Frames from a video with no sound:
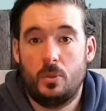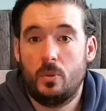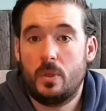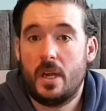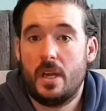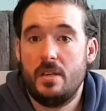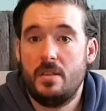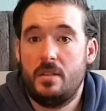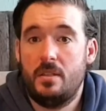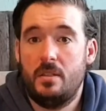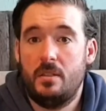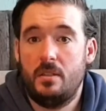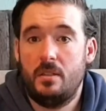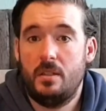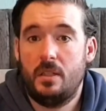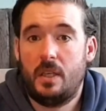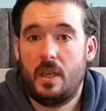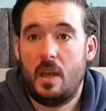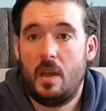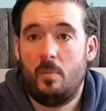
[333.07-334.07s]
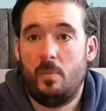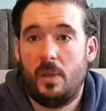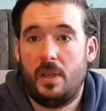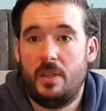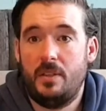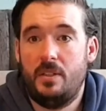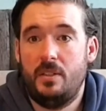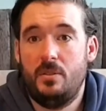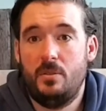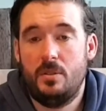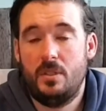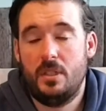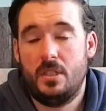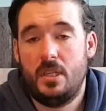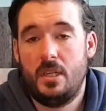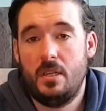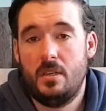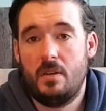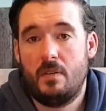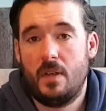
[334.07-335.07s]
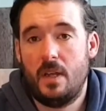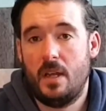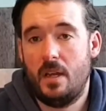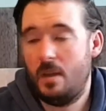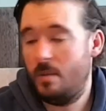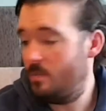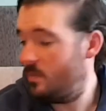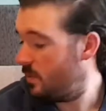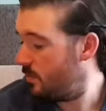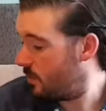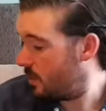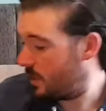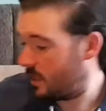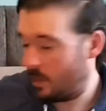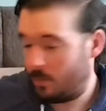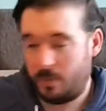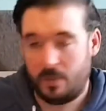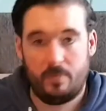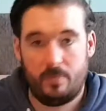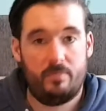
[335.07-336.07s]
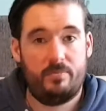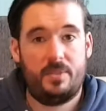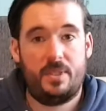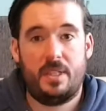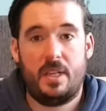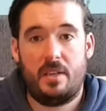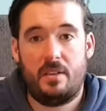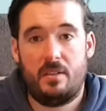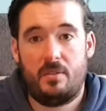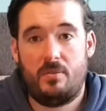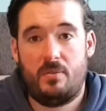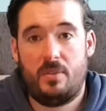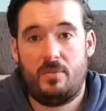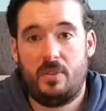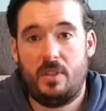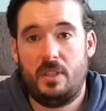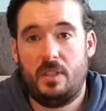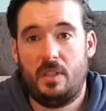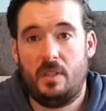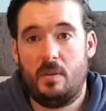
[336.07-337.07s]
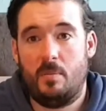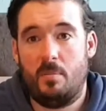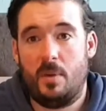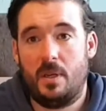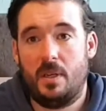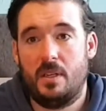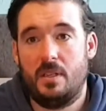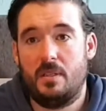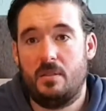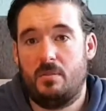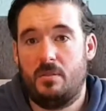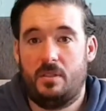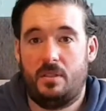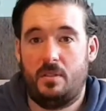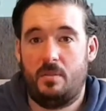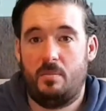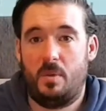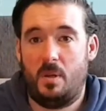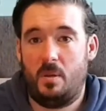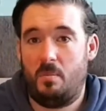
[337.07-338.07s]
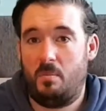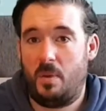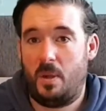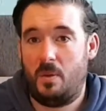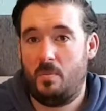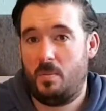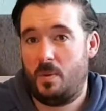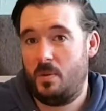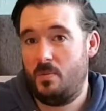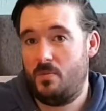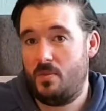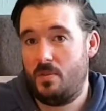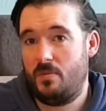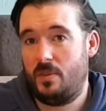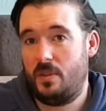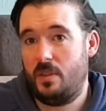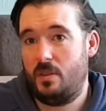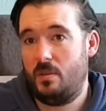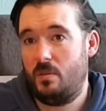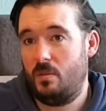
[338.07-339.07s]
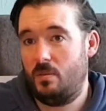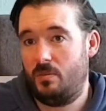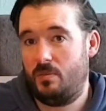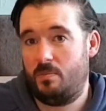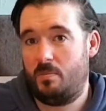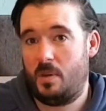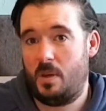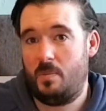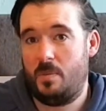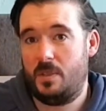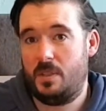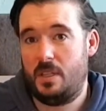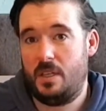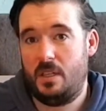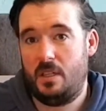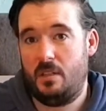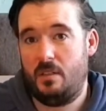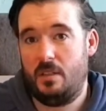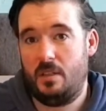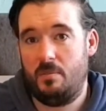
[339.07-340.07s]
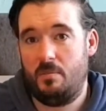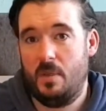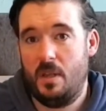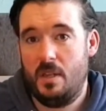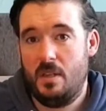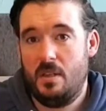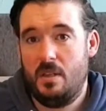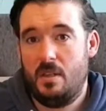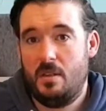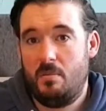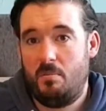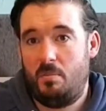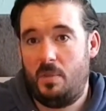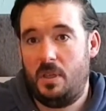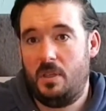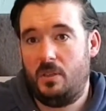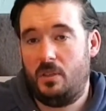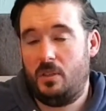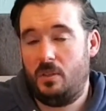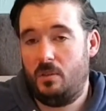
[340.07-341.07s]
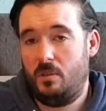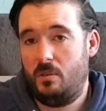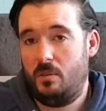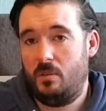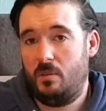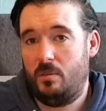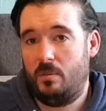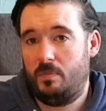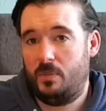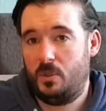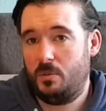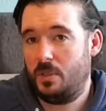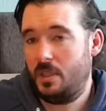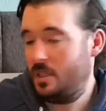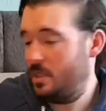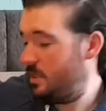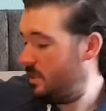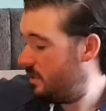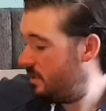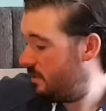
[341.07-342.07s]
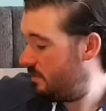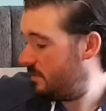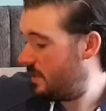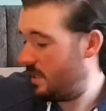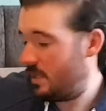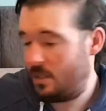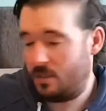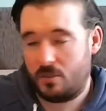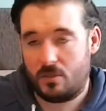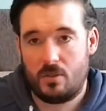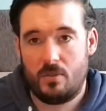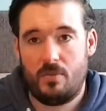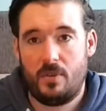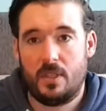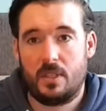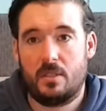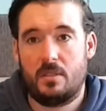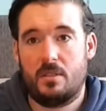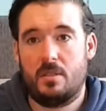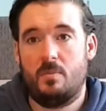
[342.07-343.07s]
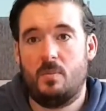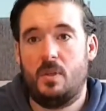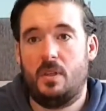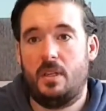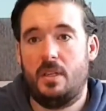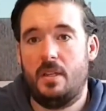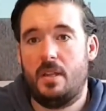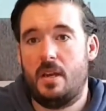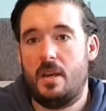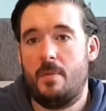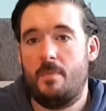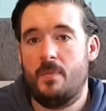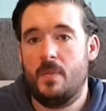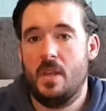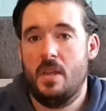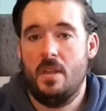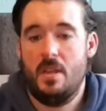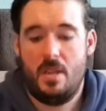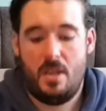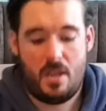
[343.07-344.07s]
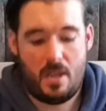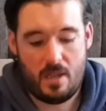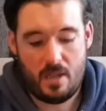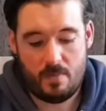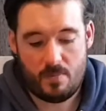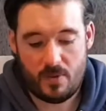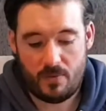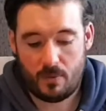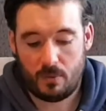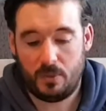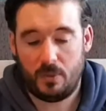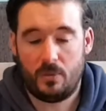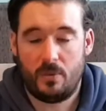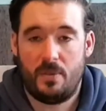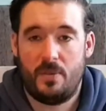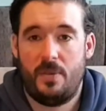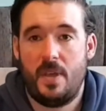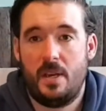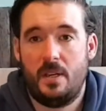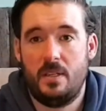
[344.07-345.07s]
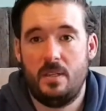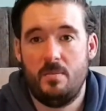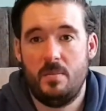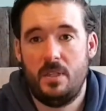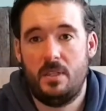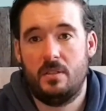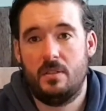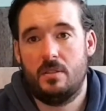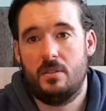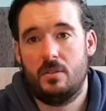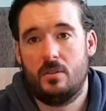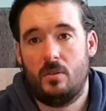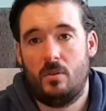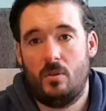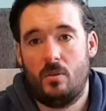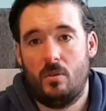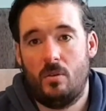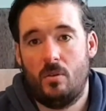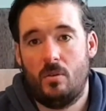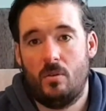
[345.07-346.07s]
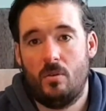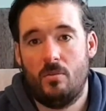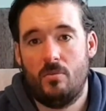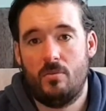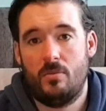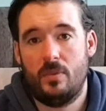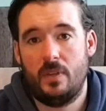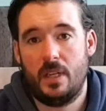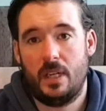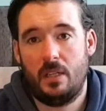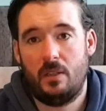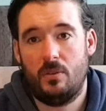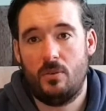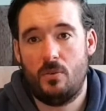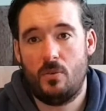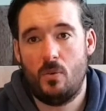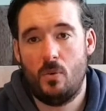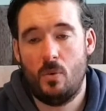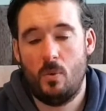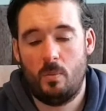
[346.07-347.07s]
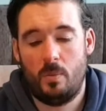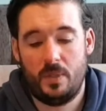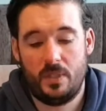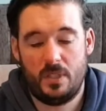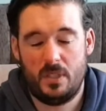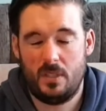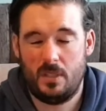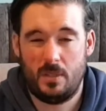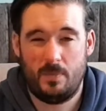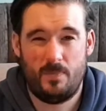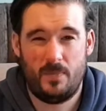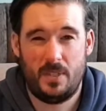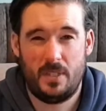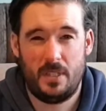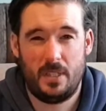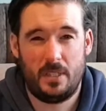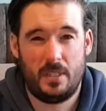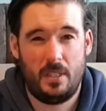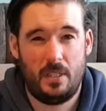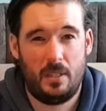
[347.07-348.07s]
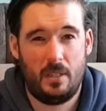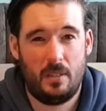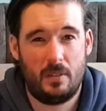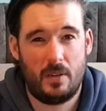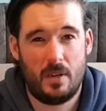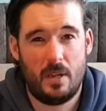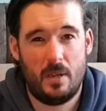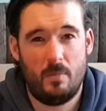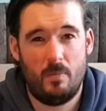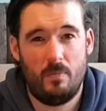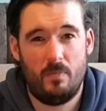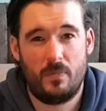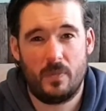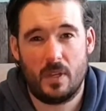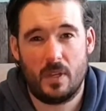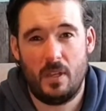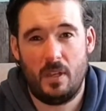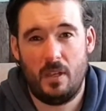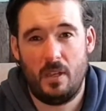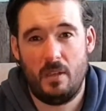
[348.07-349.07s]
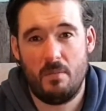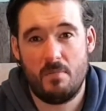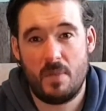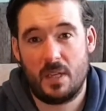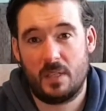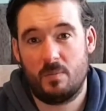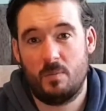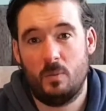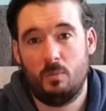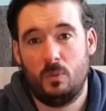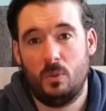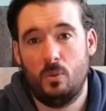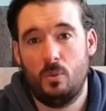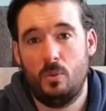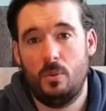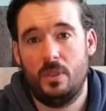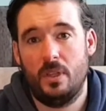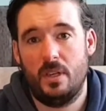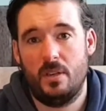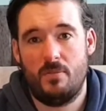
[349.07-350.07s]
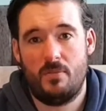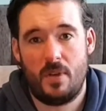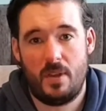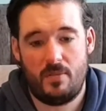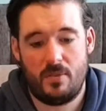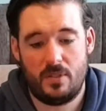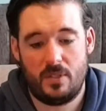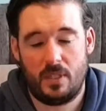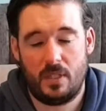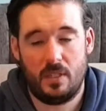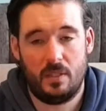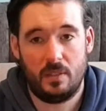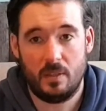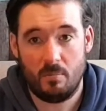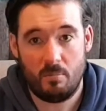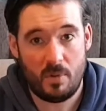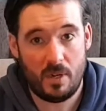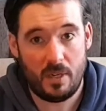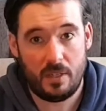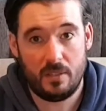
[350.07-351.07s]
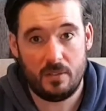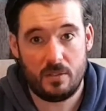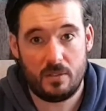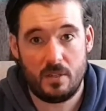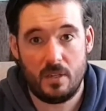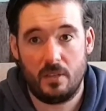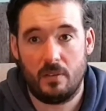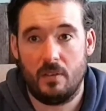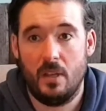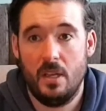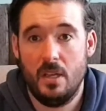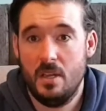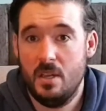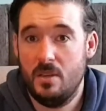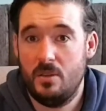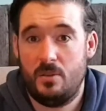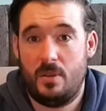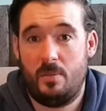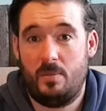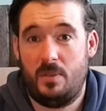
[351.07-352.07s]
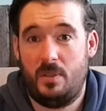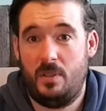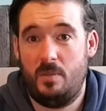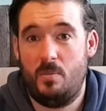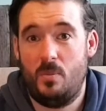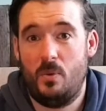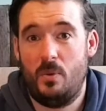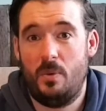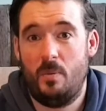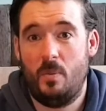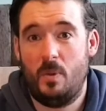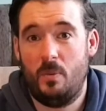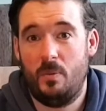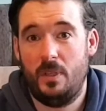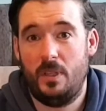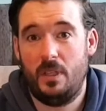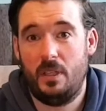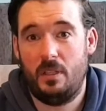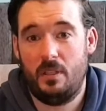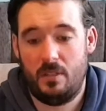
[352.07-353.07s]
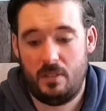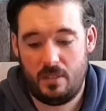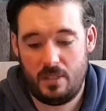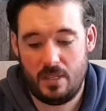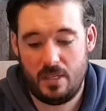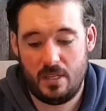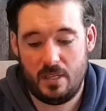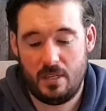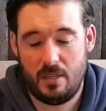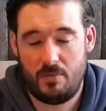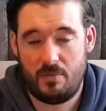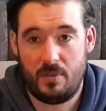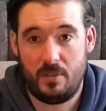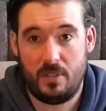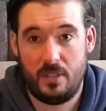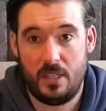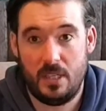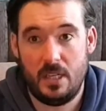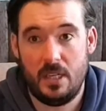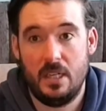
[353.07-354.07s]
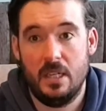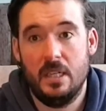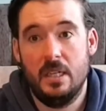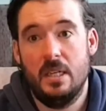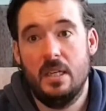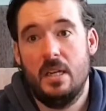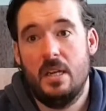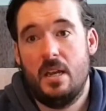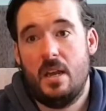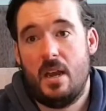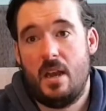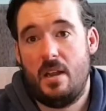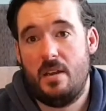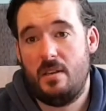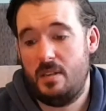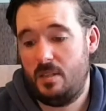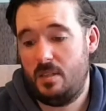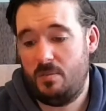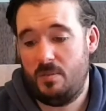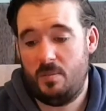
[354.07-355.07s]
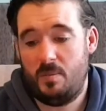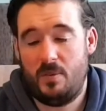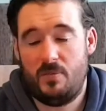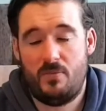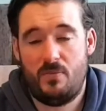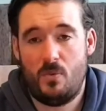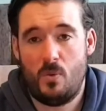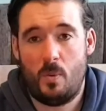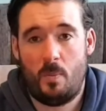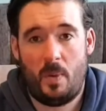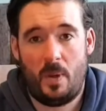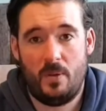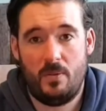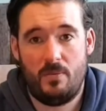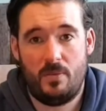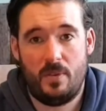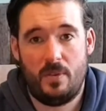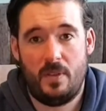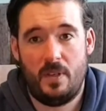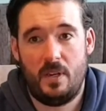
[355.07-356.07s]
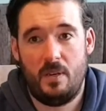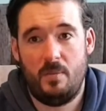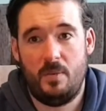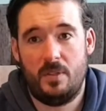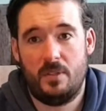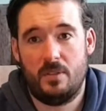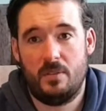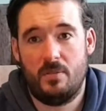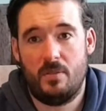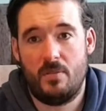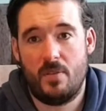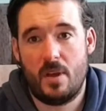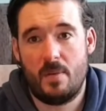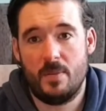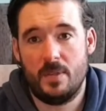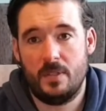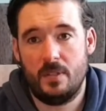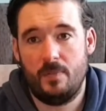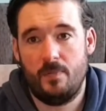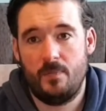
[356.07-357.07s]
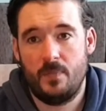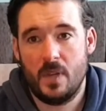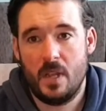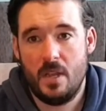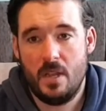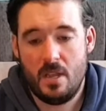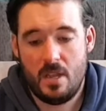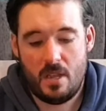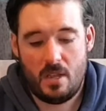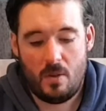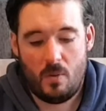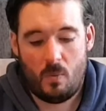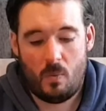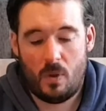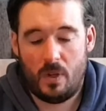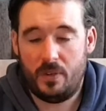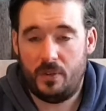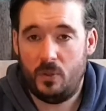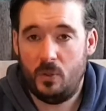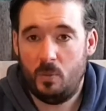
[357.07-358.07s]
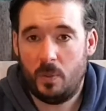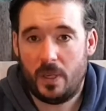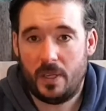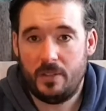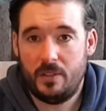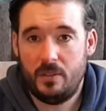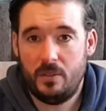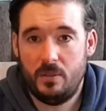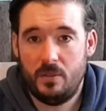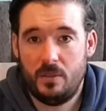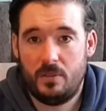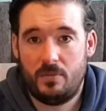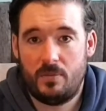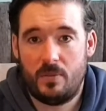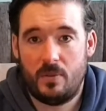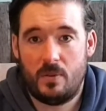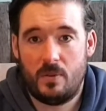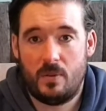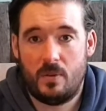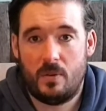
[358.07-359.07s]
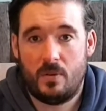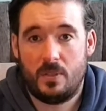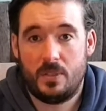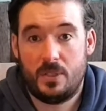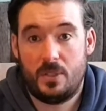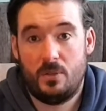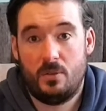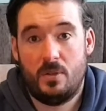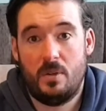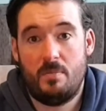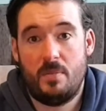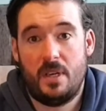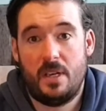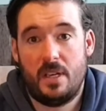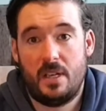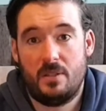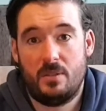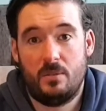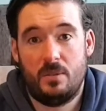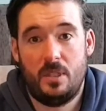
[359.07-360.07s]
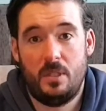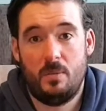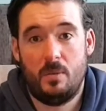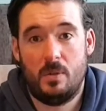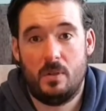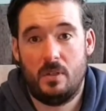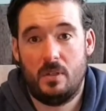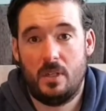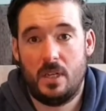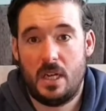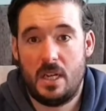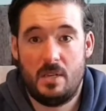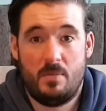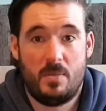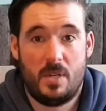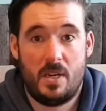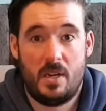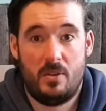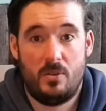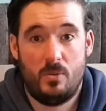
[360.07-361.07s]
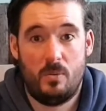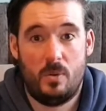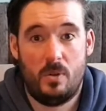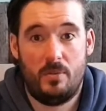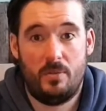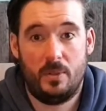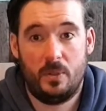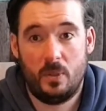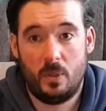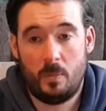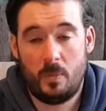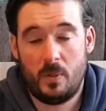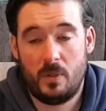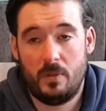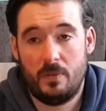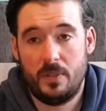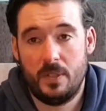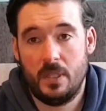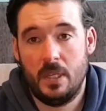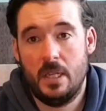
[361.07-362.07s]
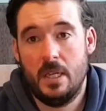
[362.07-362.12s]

guys, the kit I plan to use is here. I've got a couple of standard 15 litre buckets, which are about £1.50 out of pretty much any like B&Q, tool station, Screwfix, somewhere like that. I've also got 30 metres of nylon rope. This is a 60 kilogram maximum load and a 500 kilogram breaking strength, so absolutely more than what we need for today. And this was about £4 for 30 metres off of Amazon. What I do plan to use for storing my natural seawater and my RO water for top-offs